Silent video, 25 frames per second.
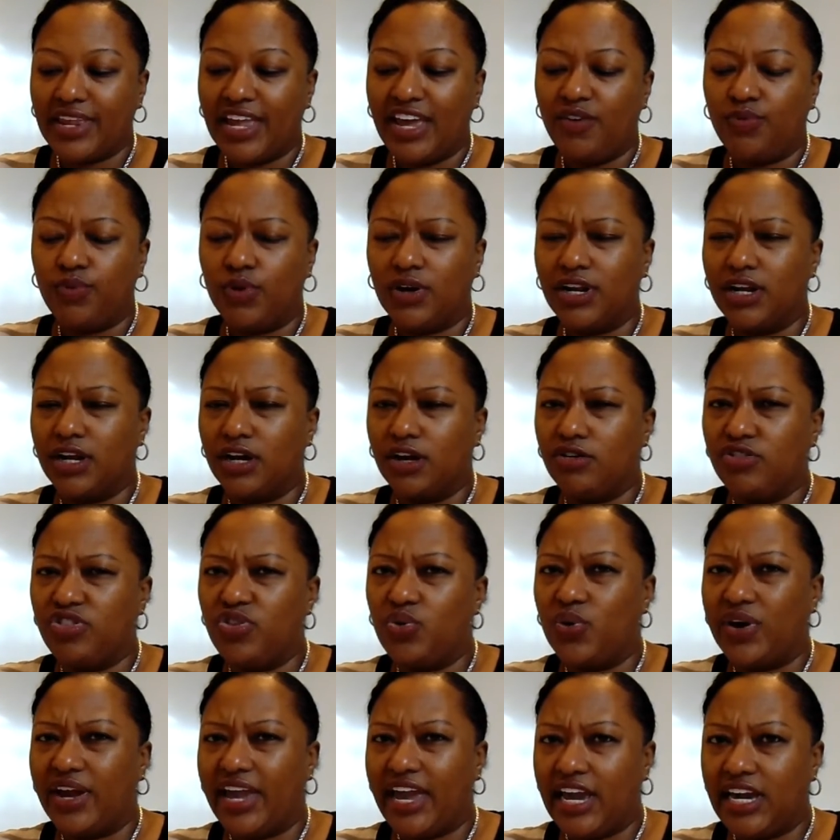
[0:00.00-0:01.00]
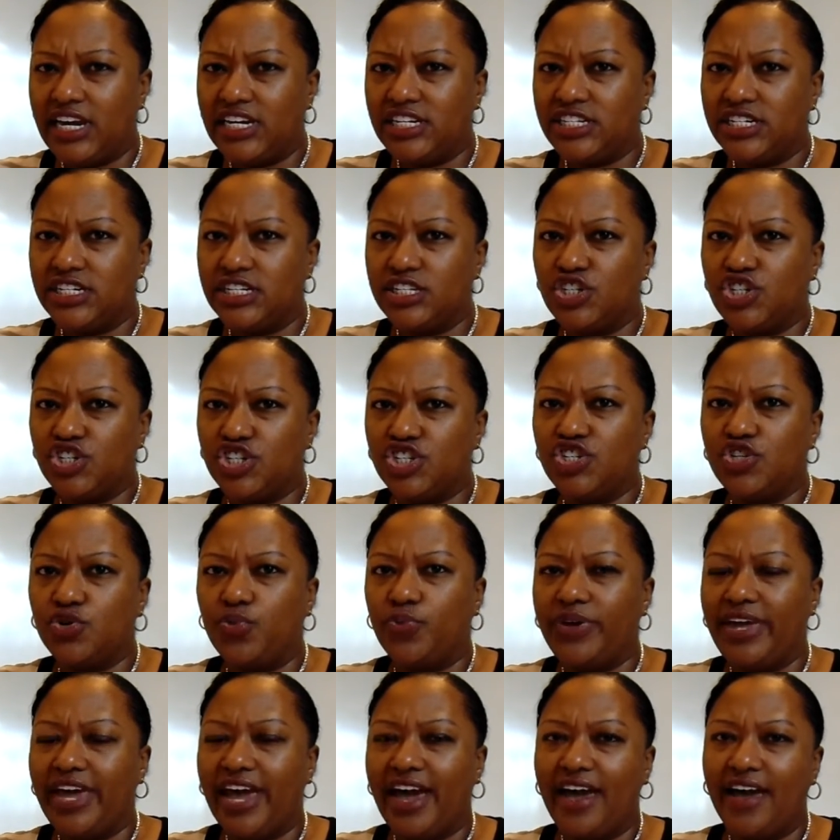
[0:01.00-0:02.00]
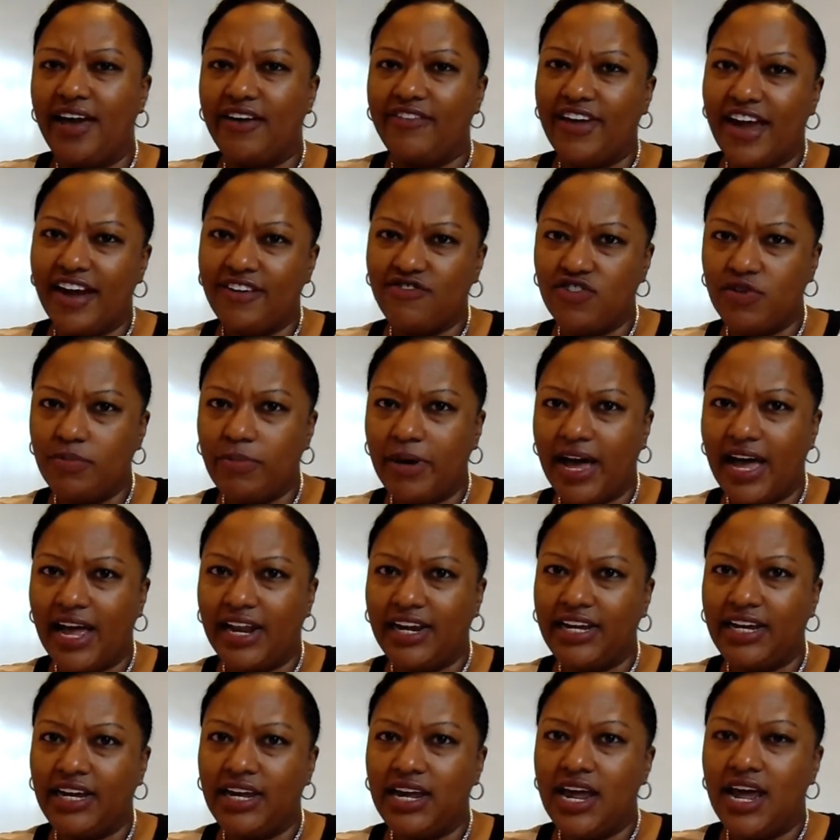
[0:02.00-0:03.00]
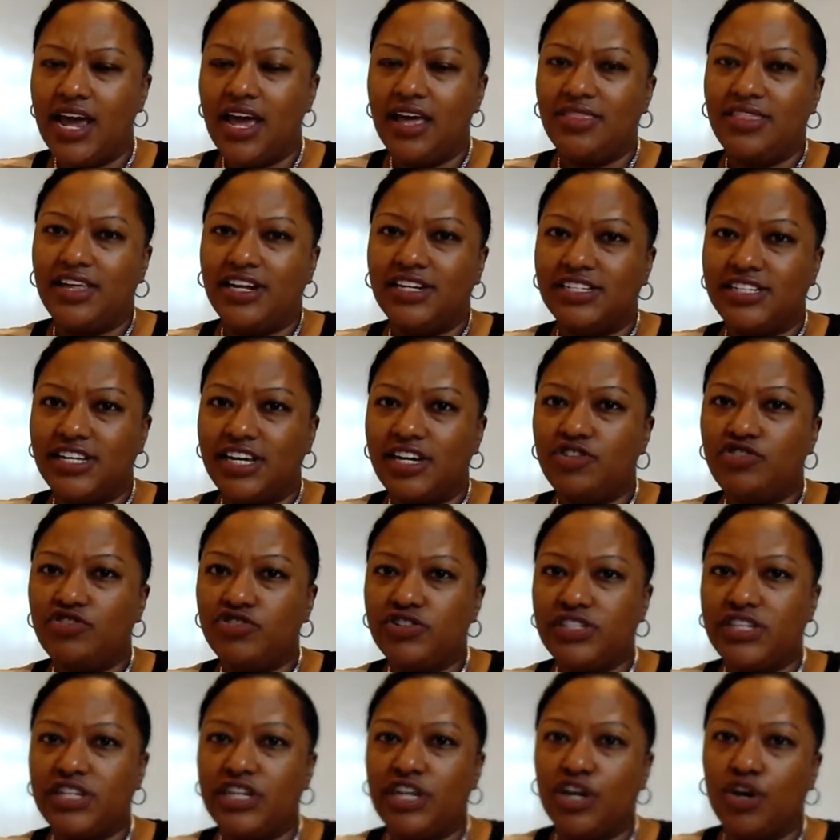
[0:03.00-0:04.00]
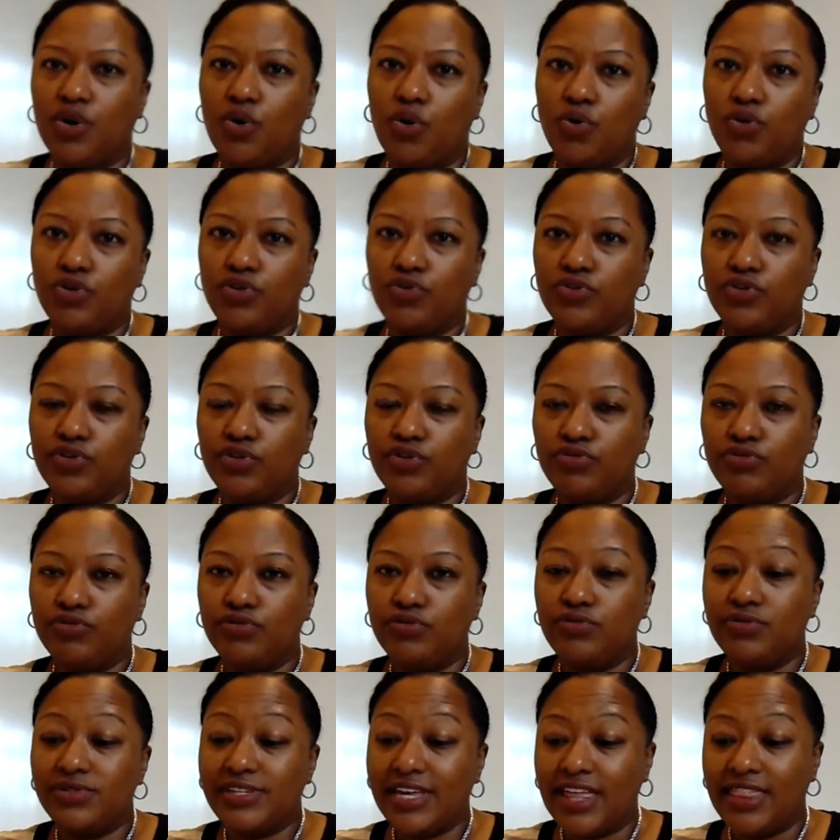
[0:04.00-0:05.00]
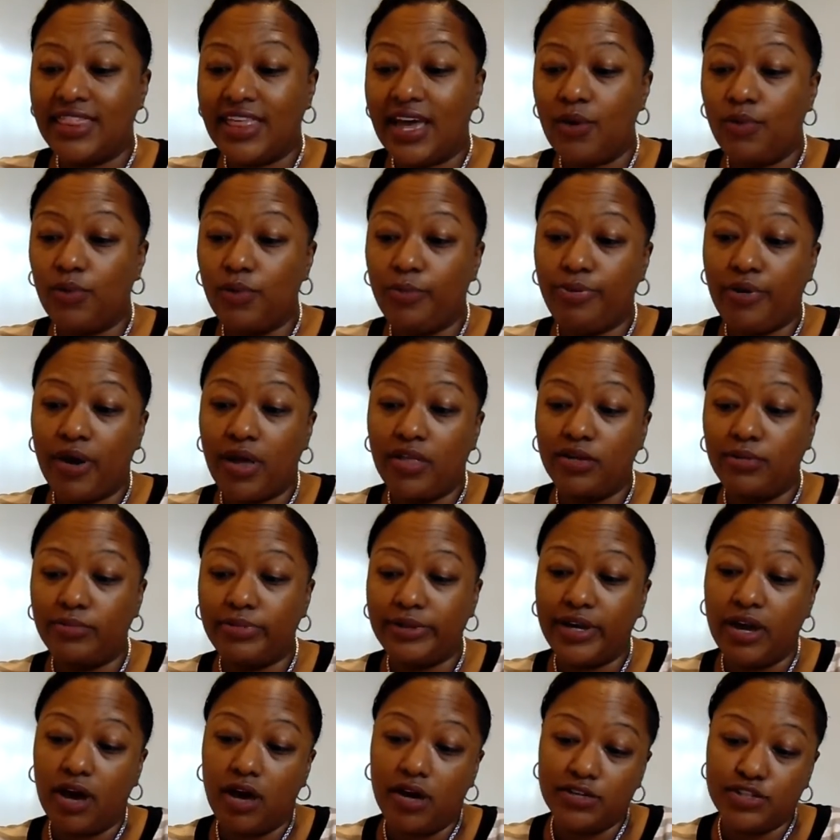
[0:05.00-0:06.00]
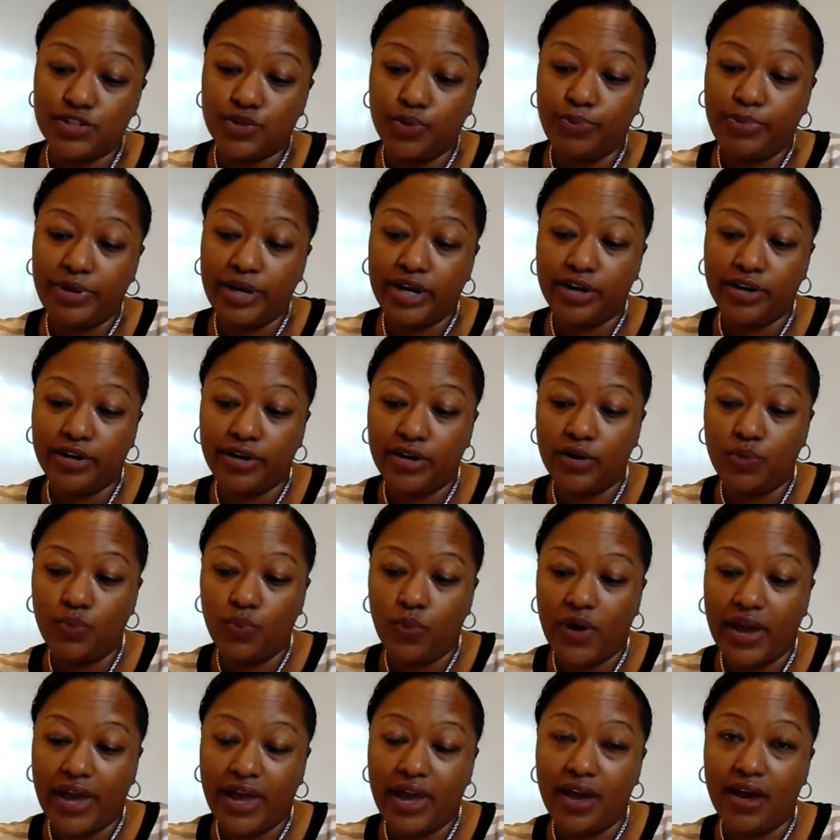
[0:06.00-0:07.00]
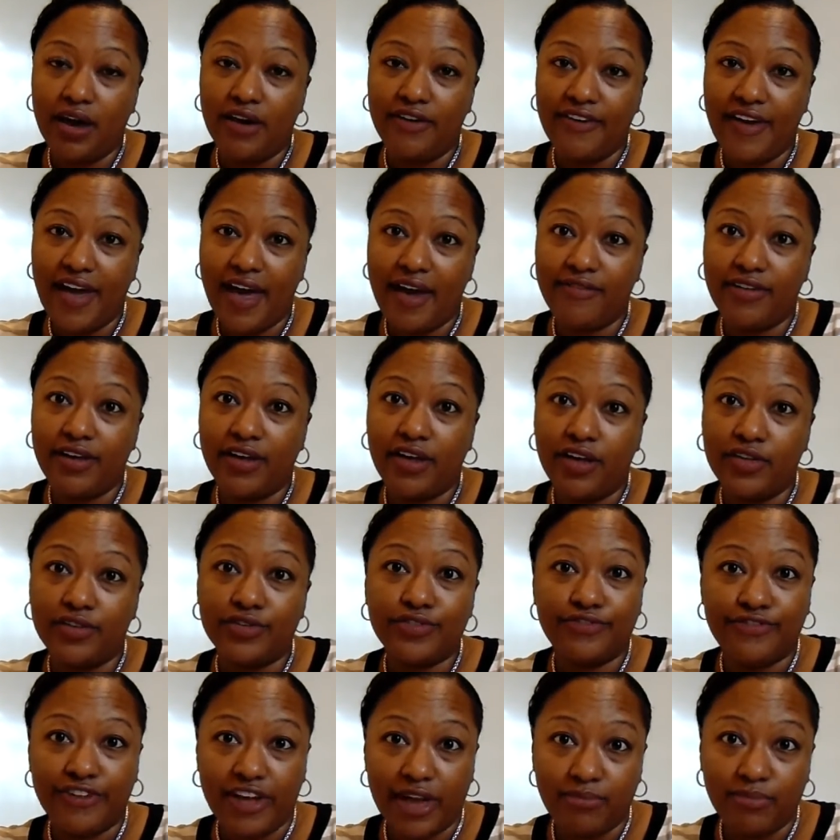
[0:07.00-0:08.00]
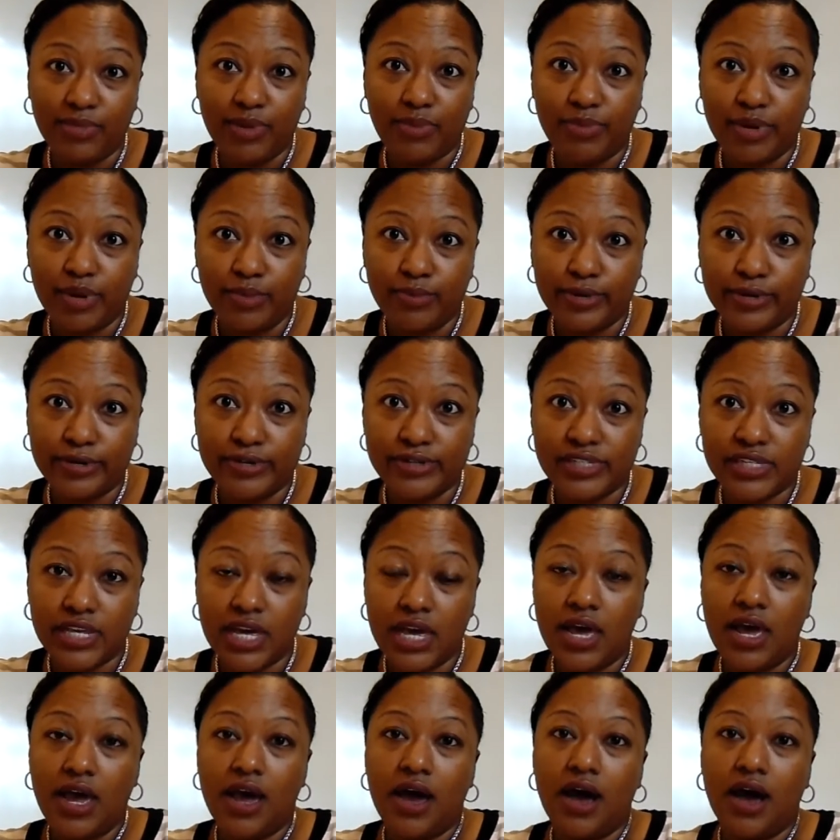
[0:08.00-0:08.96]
if we're going to go through an agent, just so we have everybody that is interested in going on the cruise. And that would probably also be a good way of having other family members